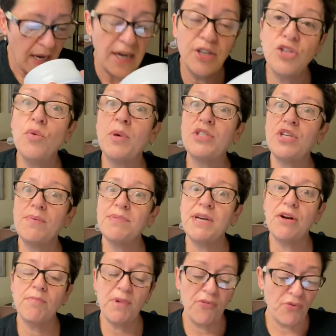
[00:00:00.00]
you know what jumped
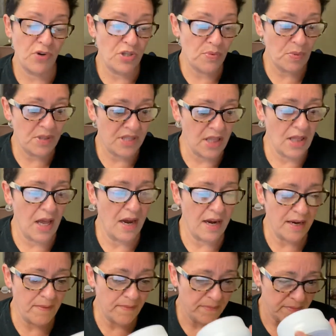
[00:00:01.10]
out at me first was the
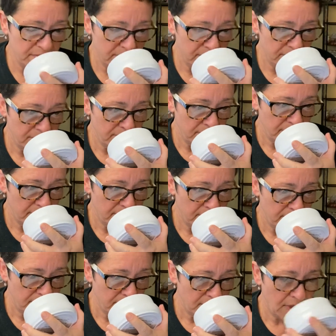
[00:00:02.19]
lime.
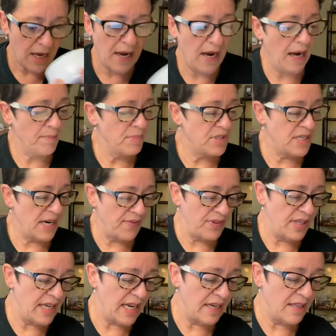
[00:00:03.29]
I'm
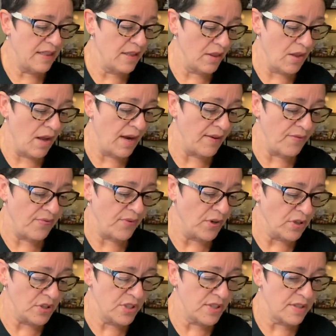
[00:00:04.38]
definitely getting the lime
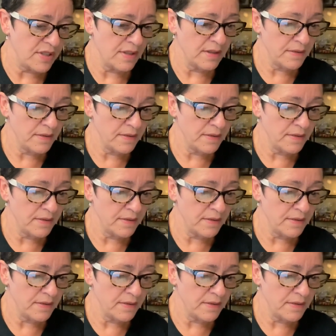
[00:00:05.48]
first.